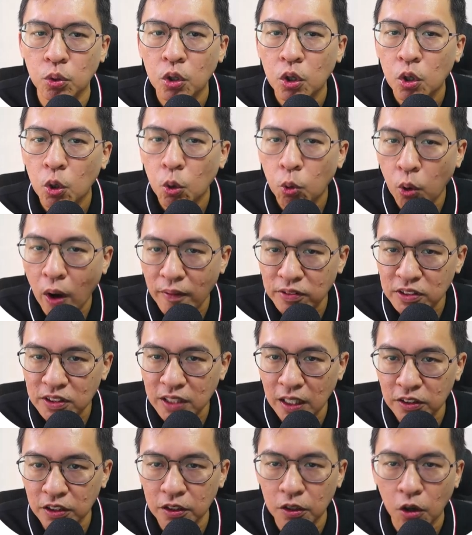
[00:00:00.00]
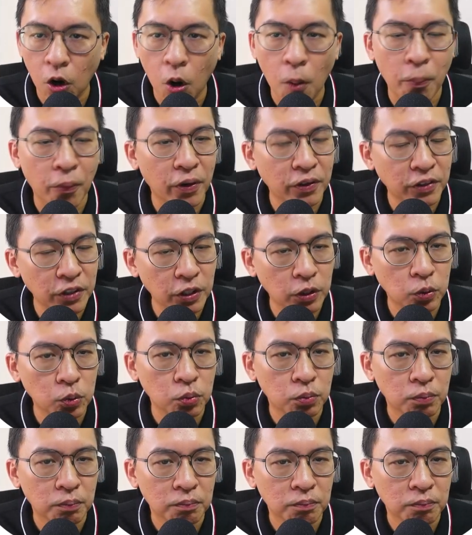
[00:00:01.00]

will have started operating too.